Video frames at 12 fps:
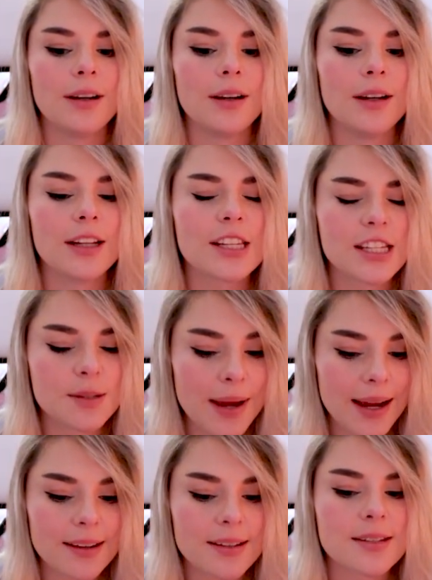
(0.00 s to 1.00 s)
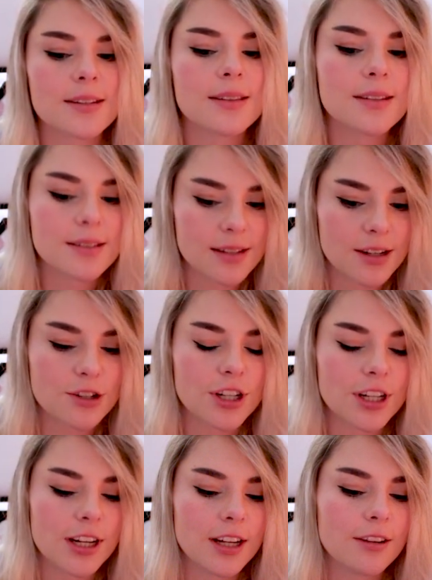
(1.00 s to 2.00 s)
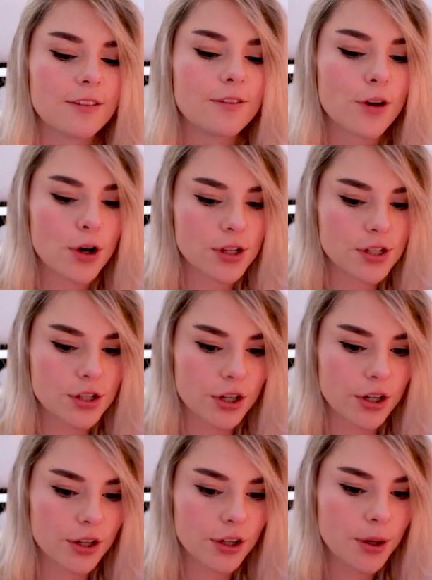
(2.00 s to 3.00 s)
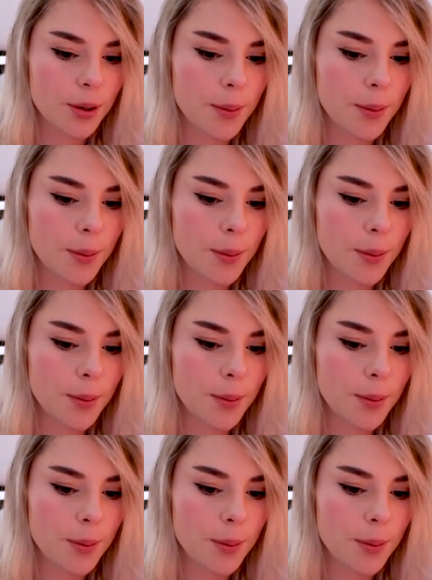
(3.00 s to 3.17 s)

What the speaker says: It smacks the sentry faster,